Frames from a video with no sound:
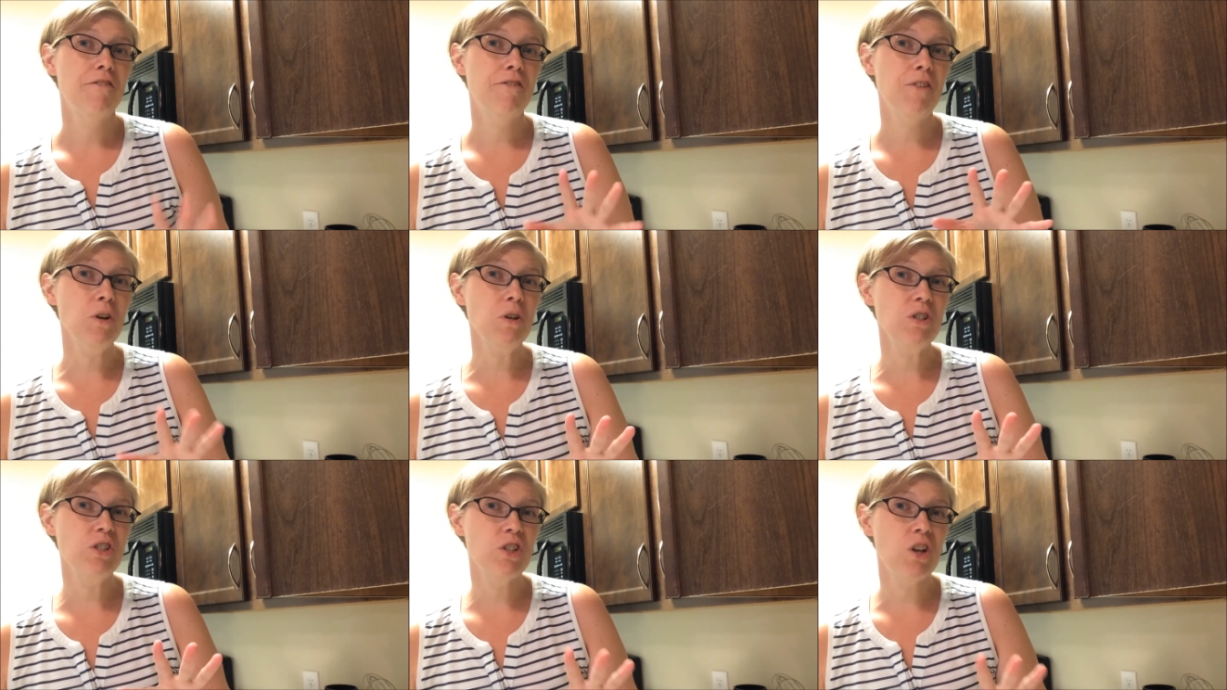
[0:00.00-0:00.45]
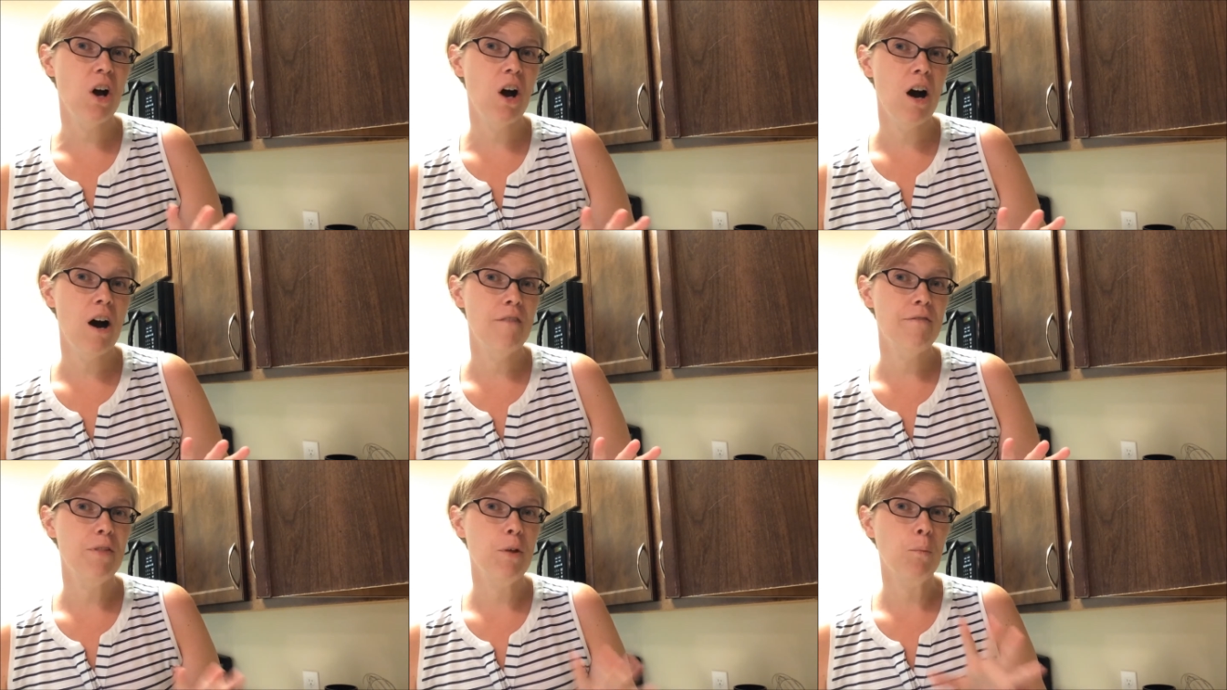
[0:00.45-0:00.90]
First
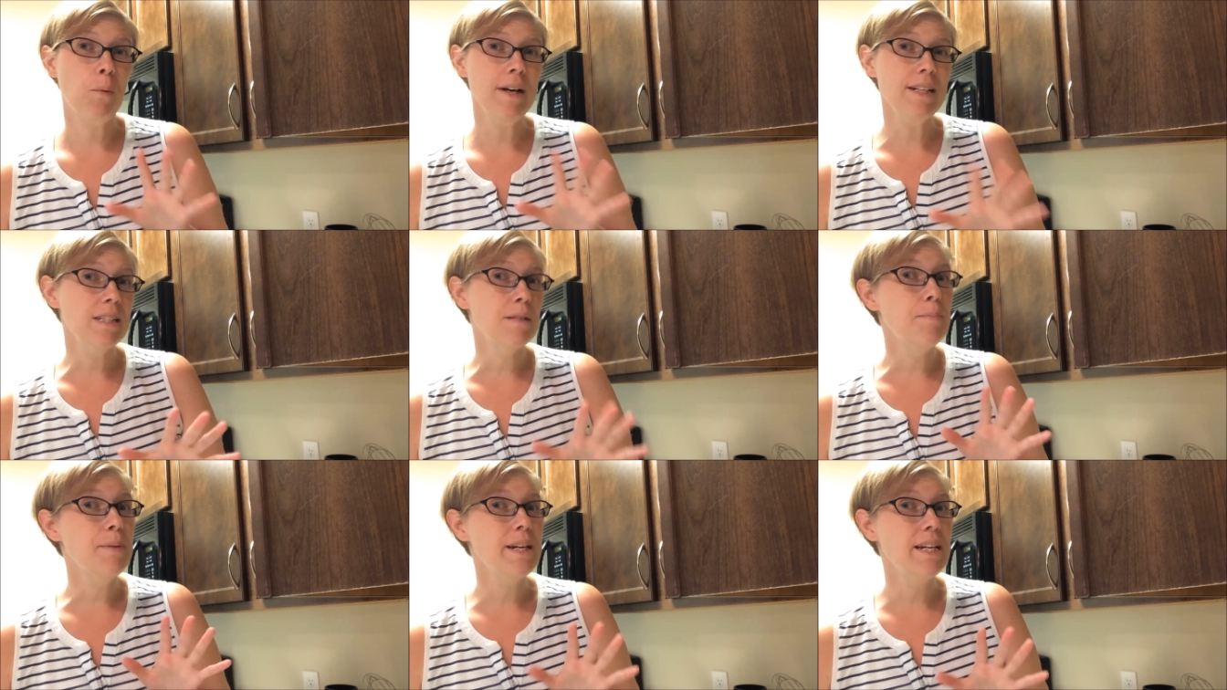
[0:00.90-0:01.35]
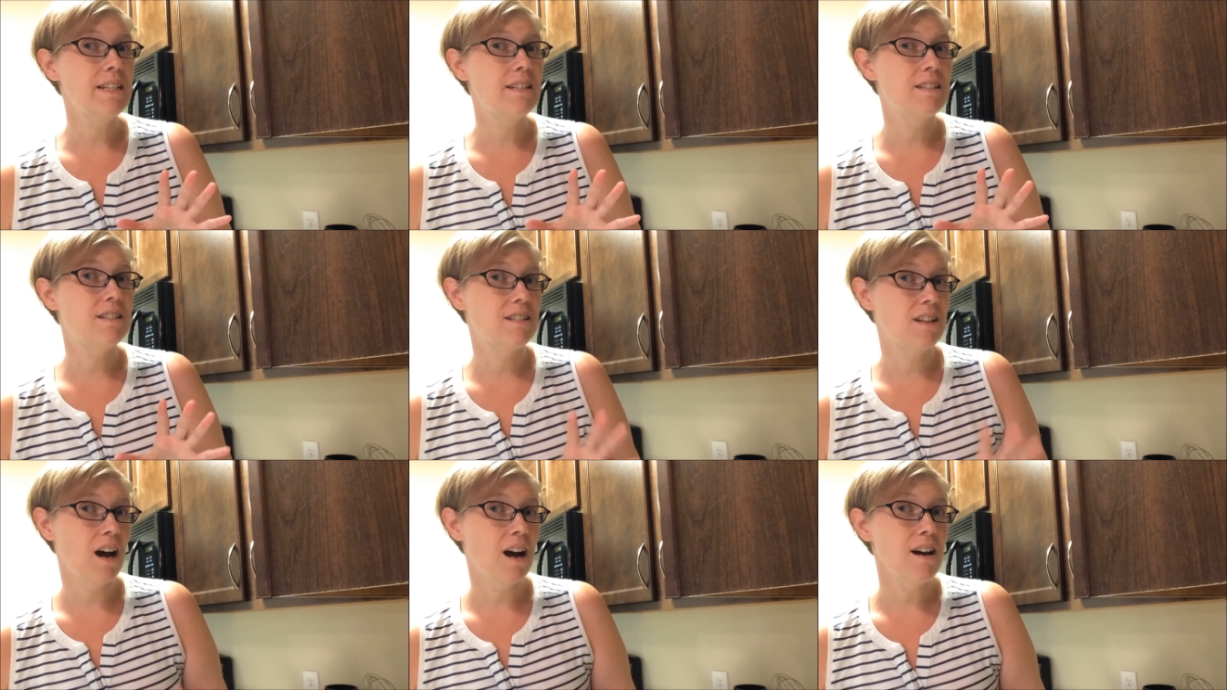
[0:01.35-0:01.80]
off, the recipe
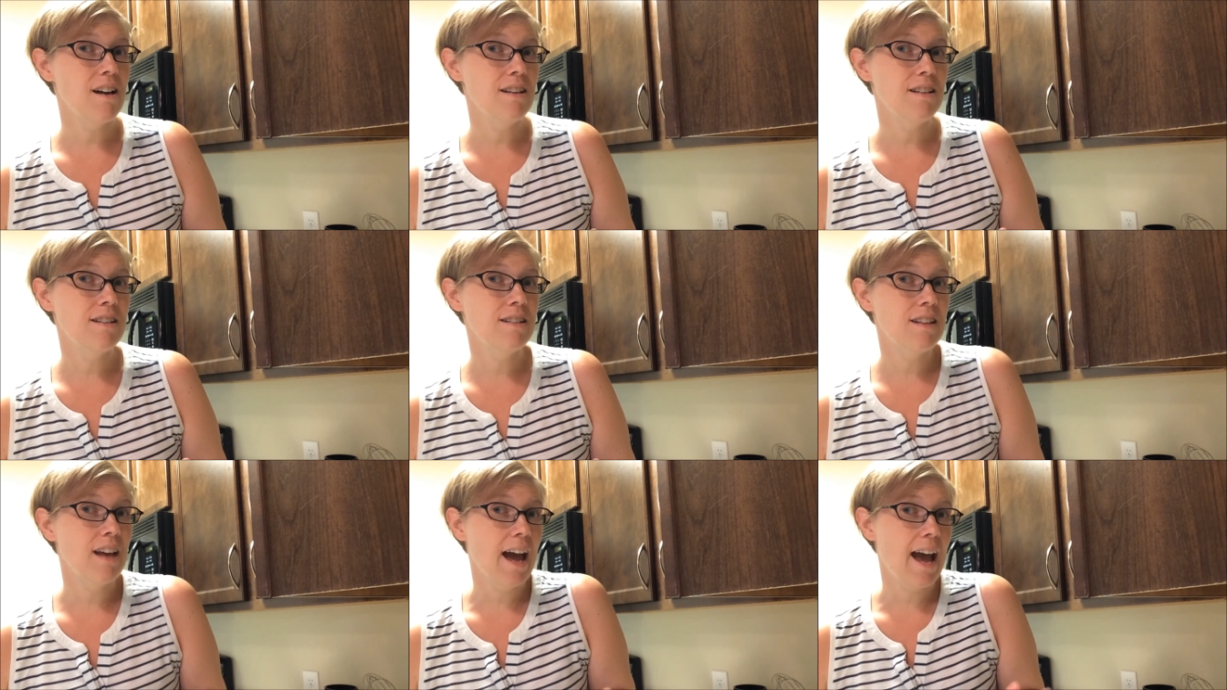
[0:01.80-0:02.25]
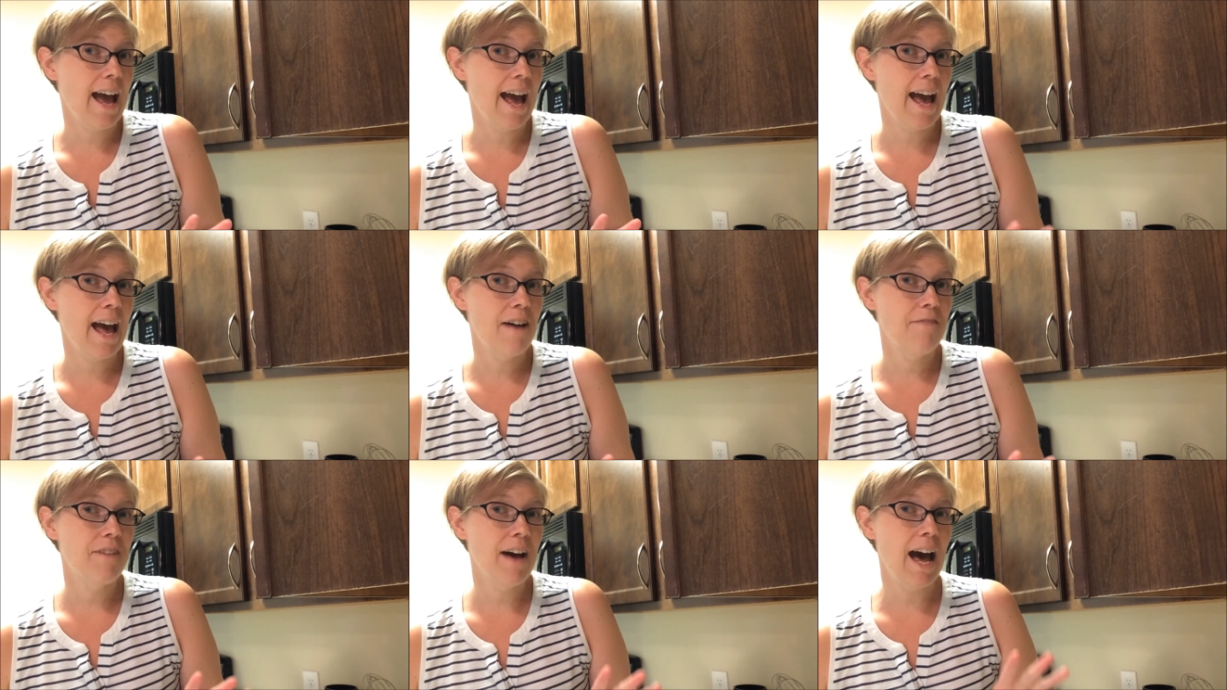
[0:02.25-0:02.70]
does
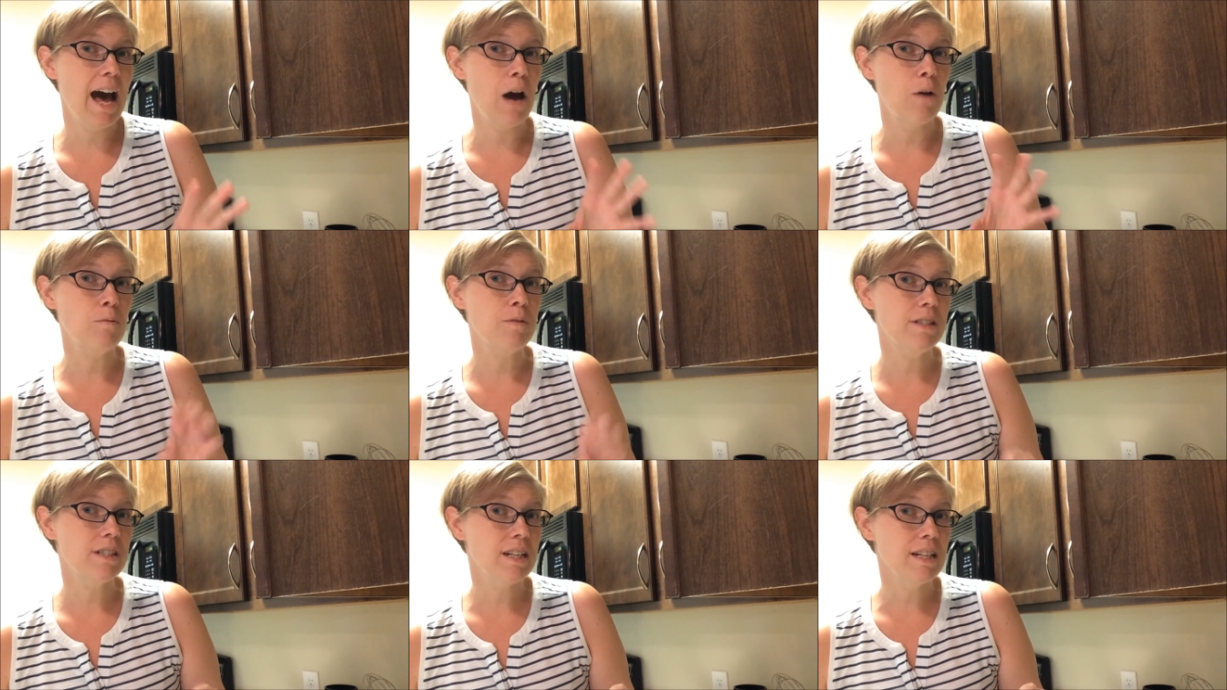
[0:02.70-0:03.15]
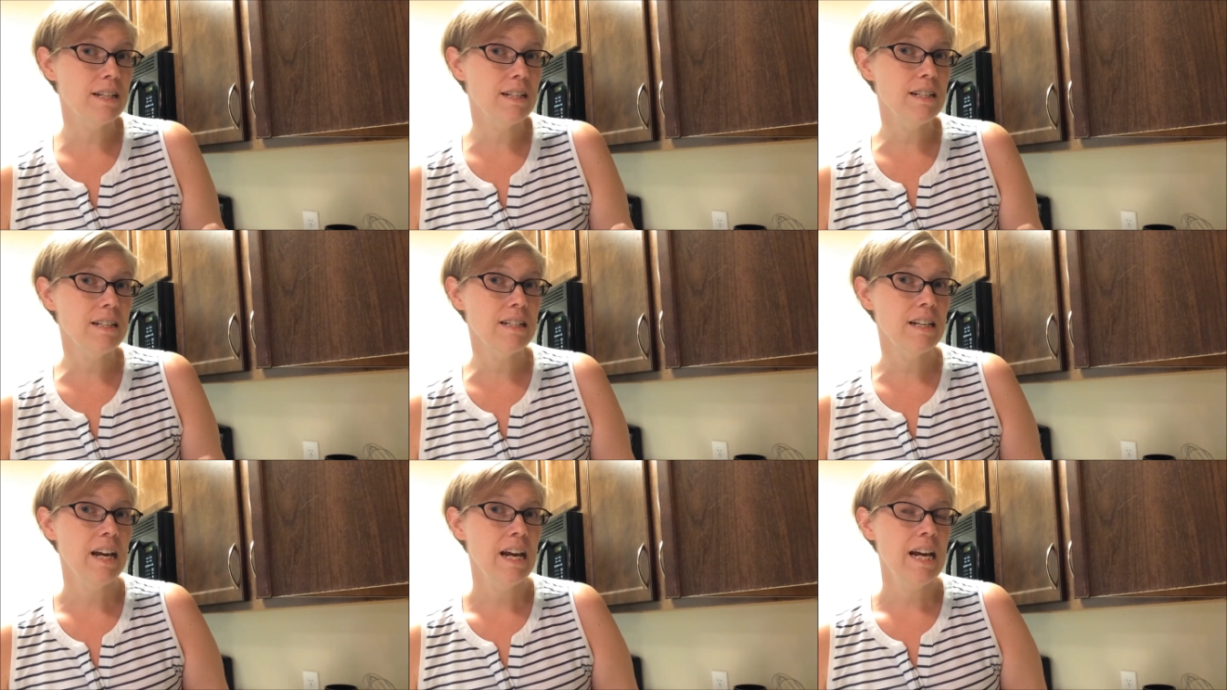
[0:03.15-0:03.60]
have
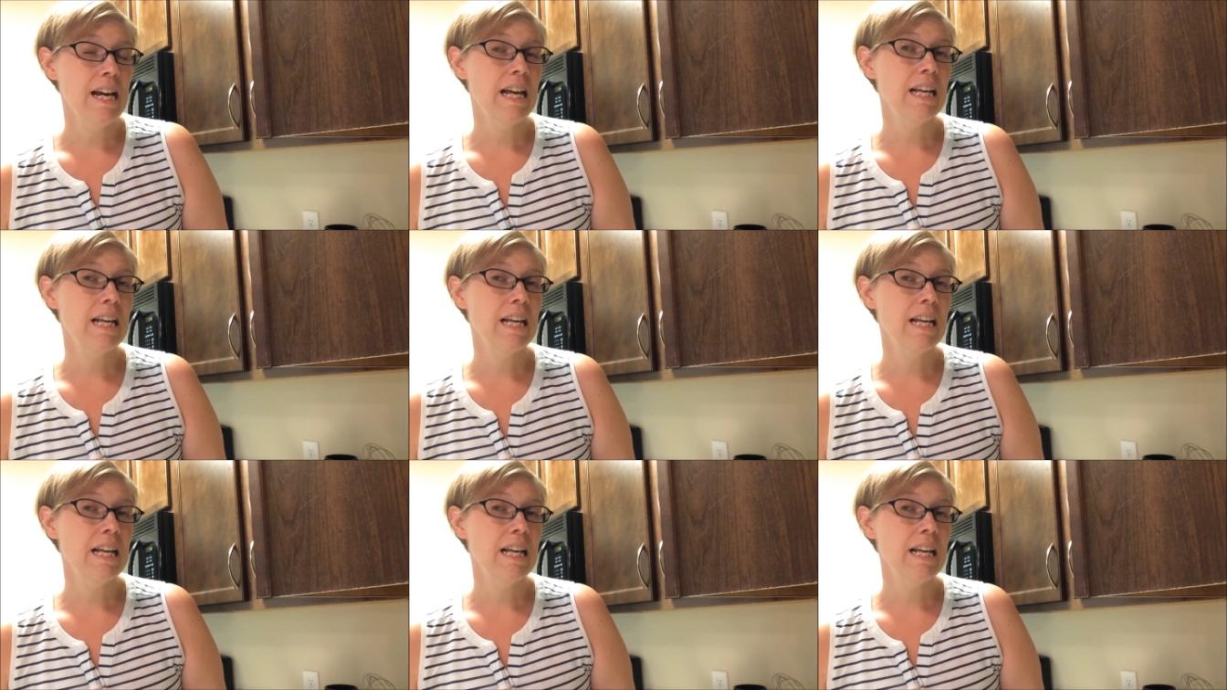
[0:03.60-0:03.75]
ounces